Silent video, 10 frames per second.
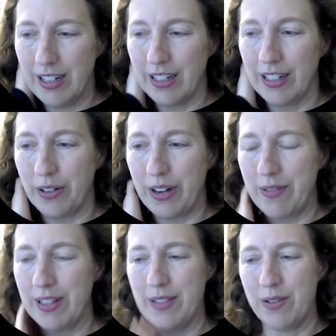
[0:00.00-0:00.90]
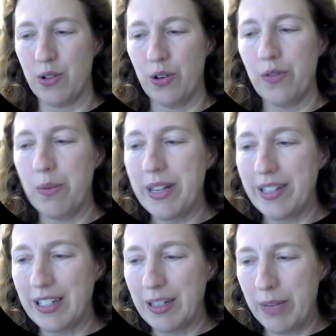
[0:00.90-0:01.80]
you know, it's sort of
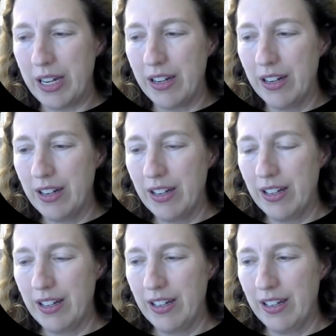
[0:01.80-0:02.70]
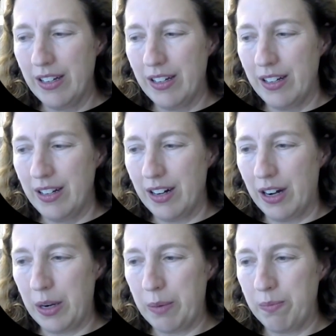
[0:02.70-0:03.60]
amazing to me,
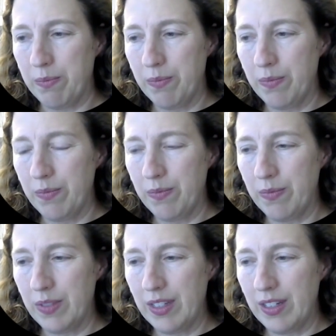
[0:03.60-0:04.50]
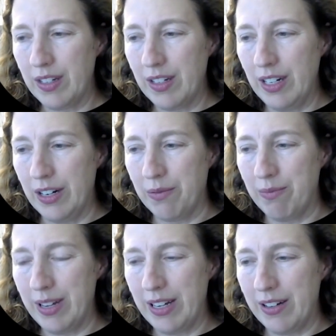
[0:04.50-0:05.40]
you know,
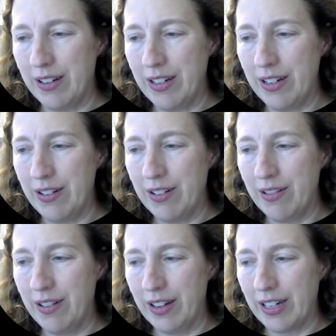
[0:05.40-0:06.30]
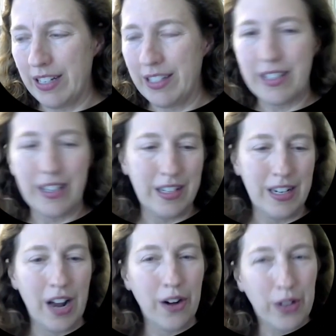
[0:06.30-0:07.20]
in the consistency,
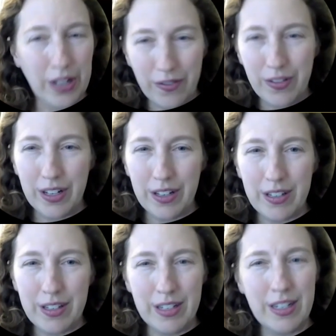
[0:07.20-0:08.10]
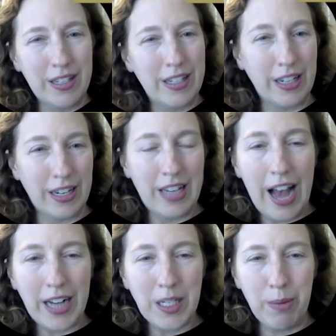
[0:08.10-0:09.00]
not only of the sadistic
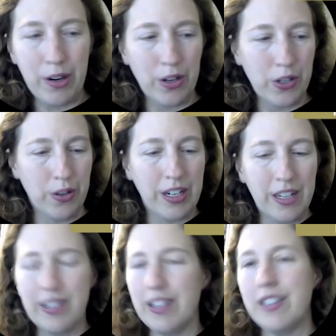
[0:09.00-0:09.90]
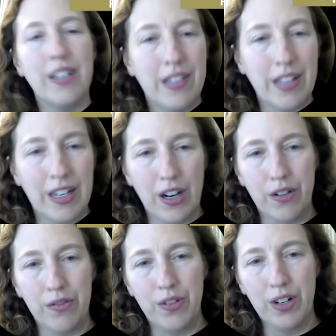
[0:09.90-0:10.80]
attacks, but also the consistency
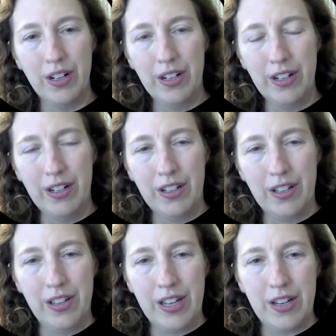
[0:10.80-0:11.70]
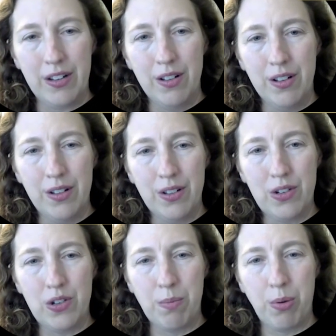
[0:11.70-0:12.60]
of the
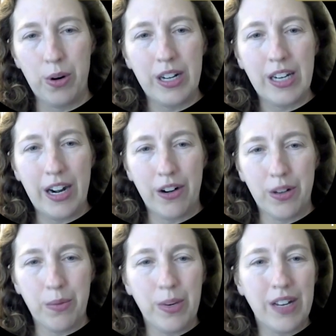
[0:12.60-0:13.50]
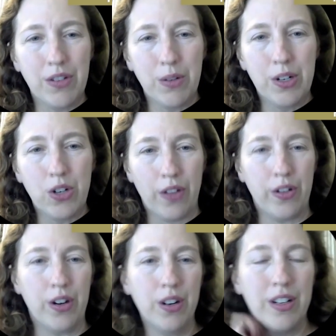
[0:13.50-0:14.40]
support and care that we give to each
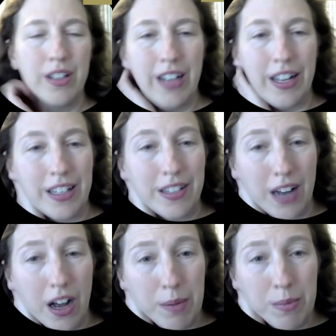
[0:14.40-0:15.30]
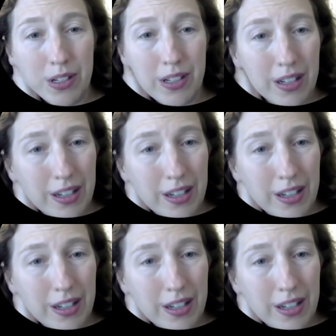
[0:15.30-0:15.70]
other at these times.